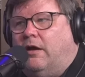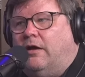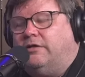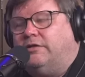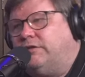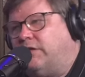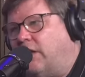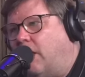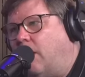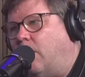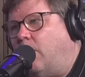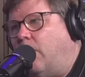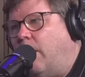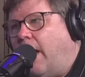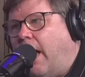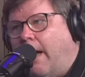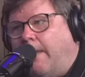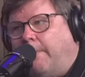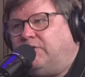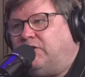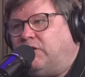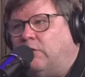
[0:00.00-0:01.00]
So
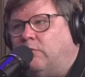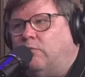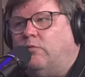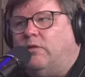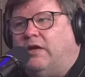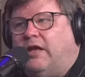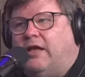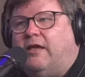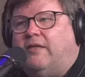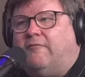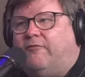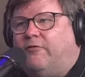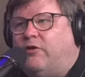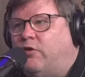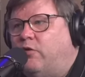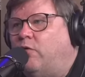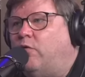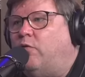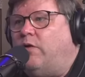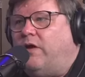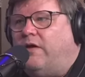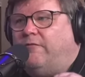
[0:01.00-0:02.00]
absolutely, if
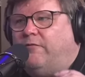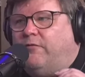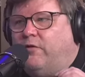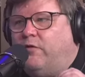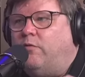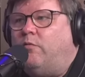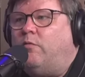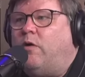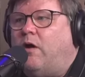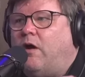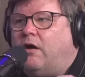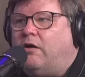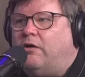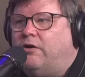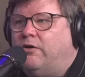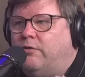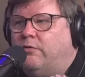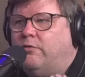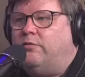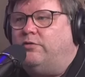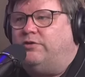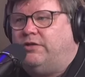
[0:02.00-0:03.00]
you if you are
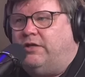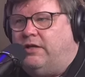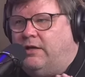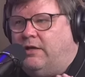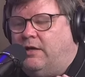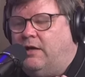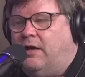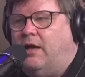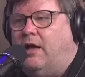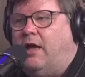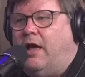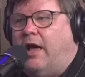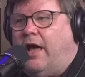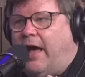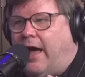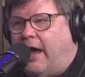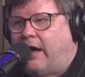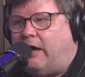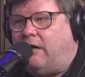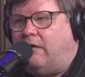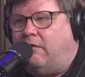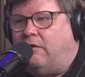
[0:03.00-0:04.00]
using
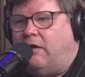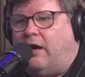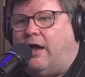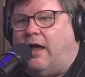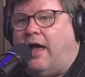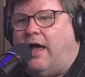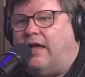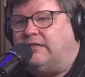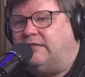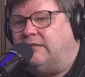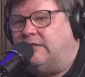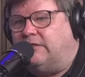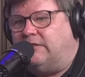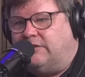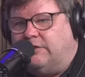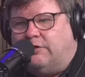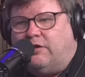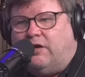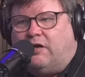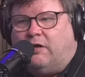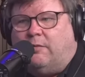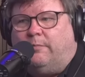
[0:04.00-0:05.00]
hacker as a
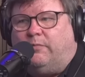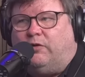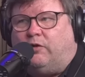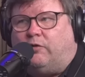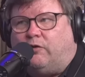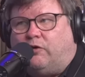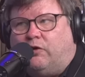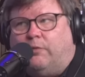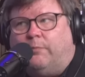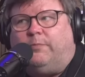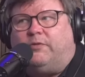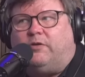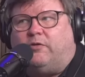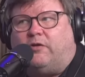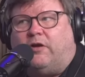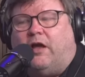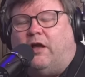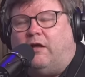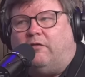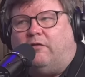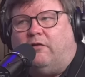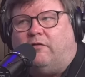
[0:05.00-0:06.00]
synonym to crypto
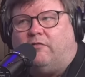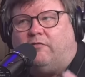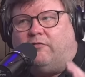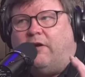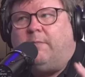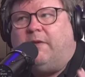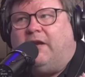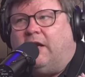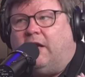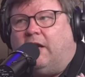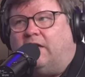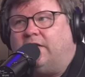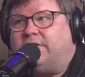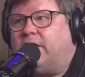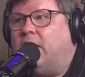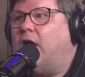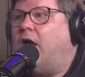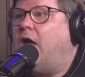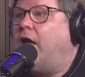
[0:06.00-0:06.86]
uh, the criminals,